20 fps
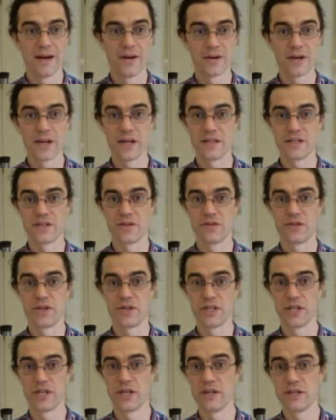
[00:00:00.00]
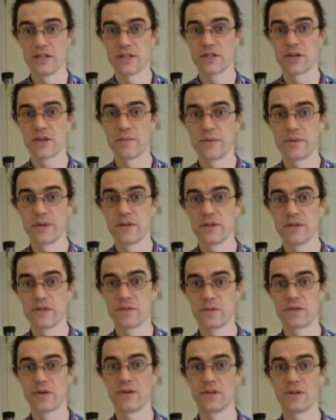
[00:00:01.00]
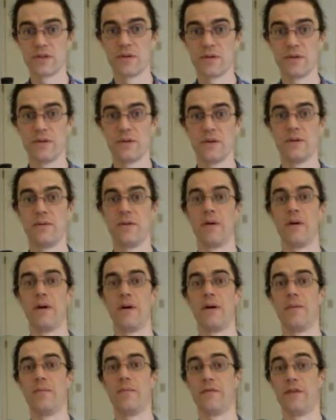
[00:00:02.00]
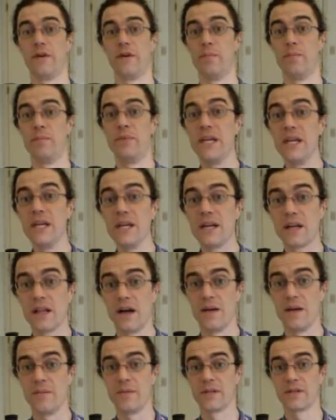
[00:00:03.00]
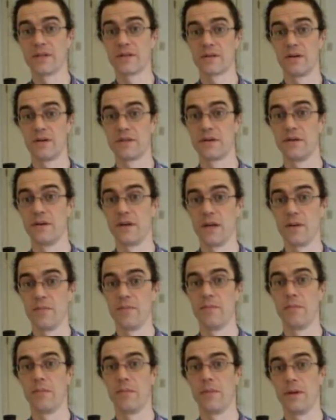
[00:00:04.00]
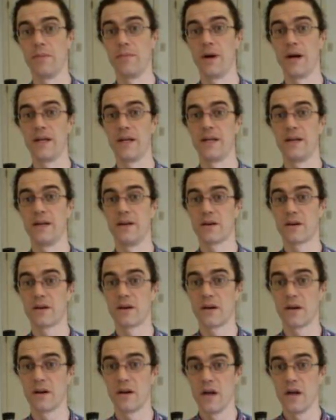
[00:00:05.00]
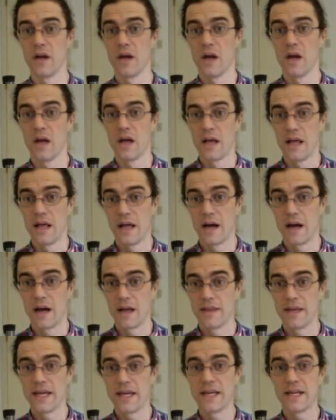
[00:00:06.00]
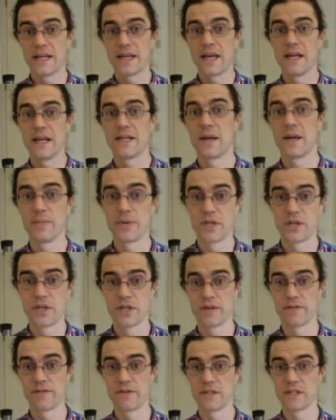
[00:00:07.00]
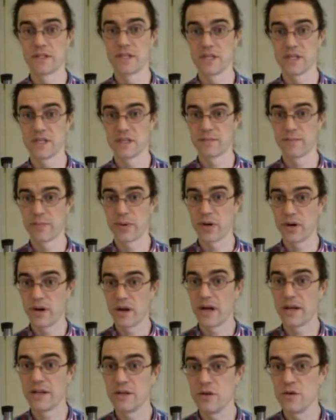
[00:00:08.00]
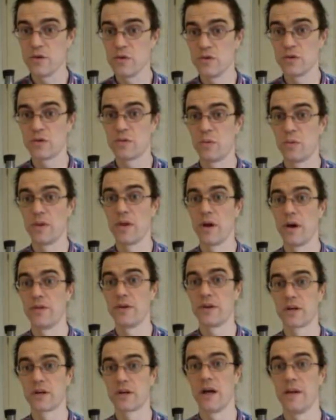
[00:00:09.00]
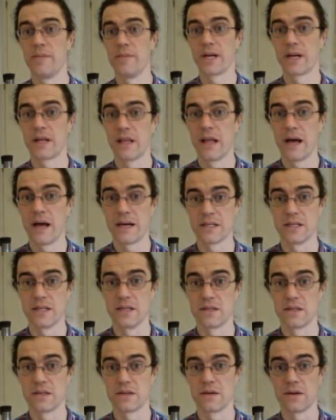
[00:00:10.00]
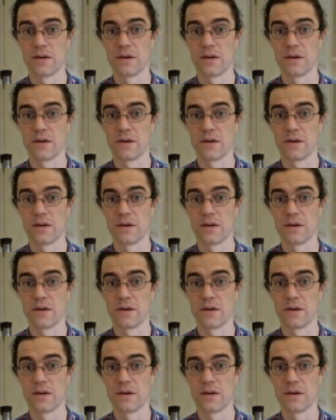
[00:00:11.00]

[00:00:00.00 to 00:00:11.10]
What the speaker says: Okay, so tertiary descriptors, what's also for B climates, also keep in mind here, they indicate temperature differences but are not used with other climate classes.